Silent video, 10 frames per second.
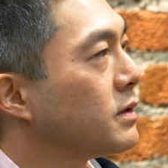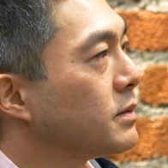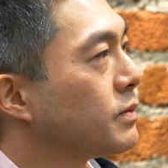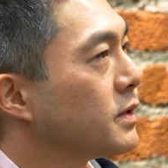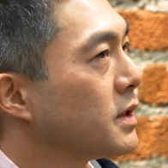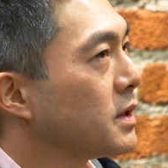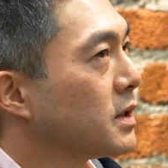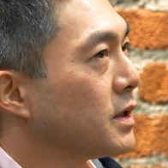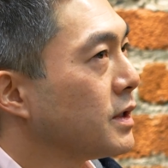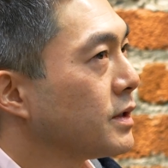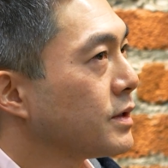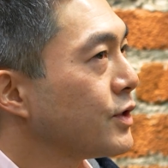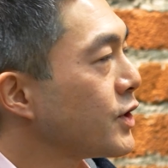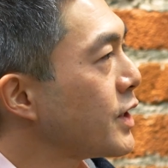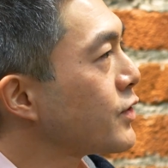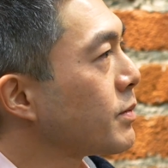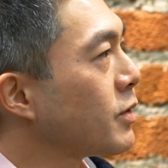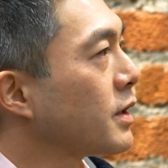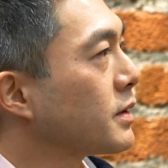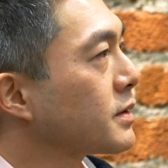loop to change the
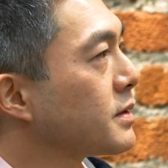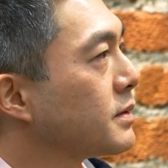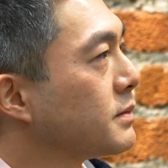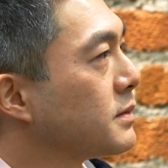product.